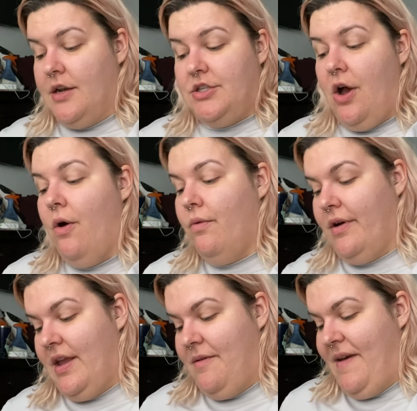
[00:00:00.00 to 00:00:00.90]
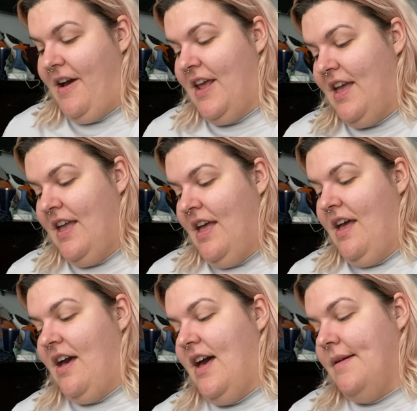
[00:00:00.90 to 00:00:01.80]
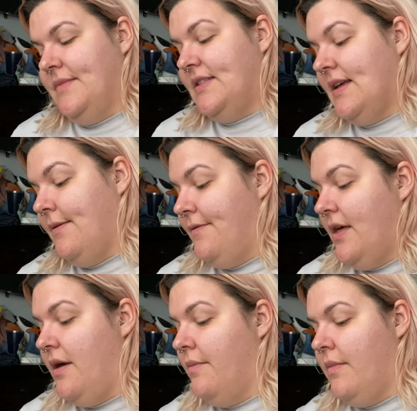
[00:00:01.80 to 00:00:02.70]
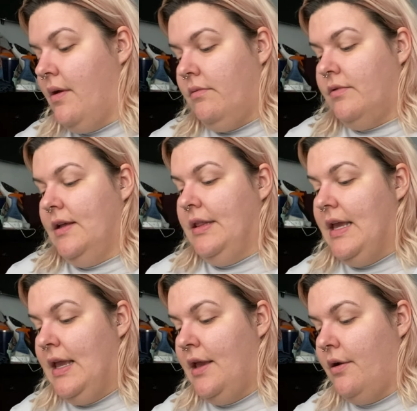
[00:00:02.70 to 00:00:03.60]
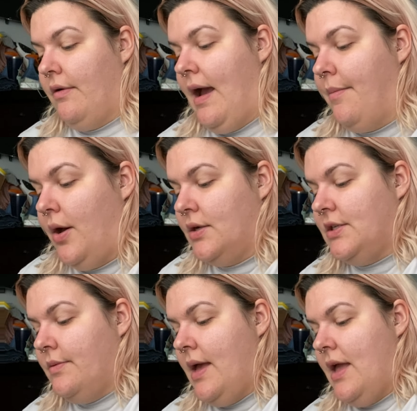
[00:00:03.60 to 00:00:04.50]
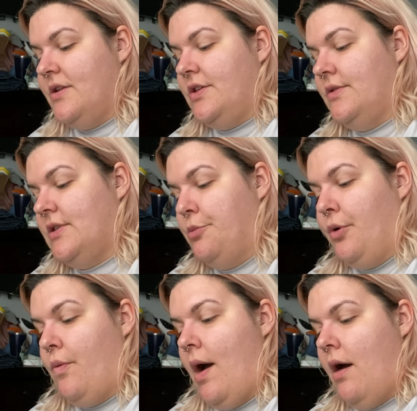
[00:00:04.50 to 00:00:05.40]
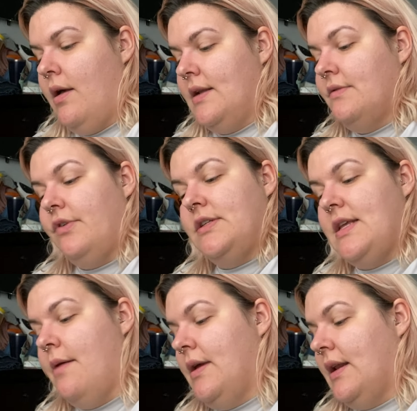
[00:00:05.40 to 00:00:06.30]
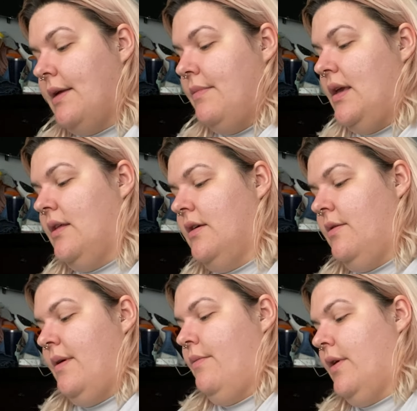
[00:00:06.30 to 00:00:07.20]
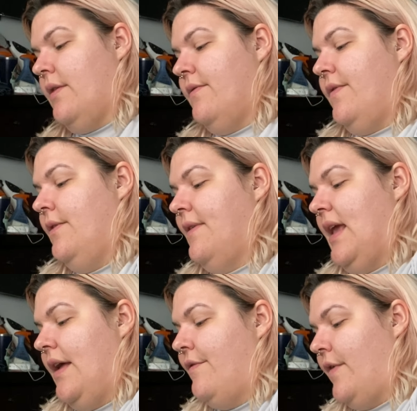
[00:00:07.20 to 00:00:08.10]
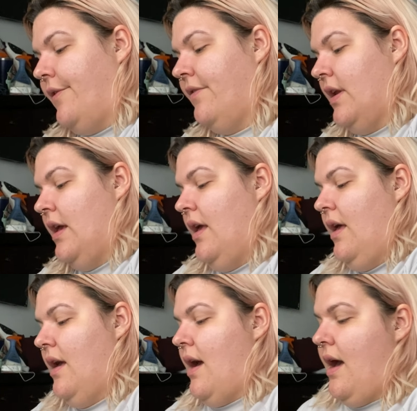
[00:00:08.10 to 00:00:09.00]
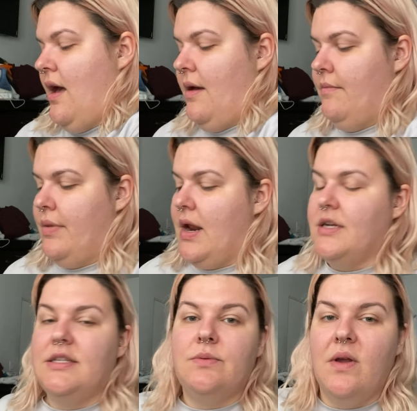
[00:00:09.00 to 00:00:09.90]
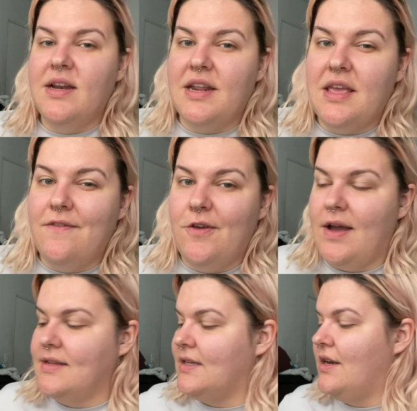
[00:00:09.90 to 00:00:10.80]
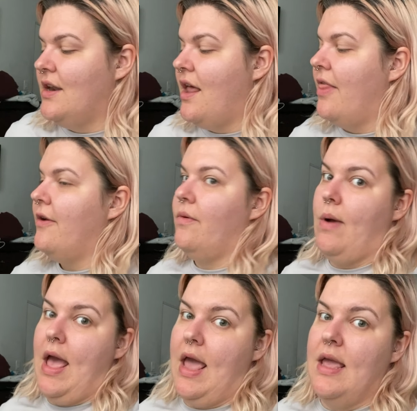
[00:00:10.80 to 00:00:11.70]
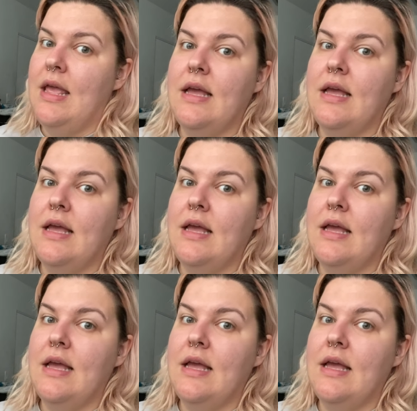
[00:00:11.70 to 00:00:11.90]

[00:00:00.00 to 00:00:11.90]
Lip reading: don't worry about it. Some of them really grab onto it and do super well, and for some it can be a little bit more confusing at first. But I just wanted to give you guys another way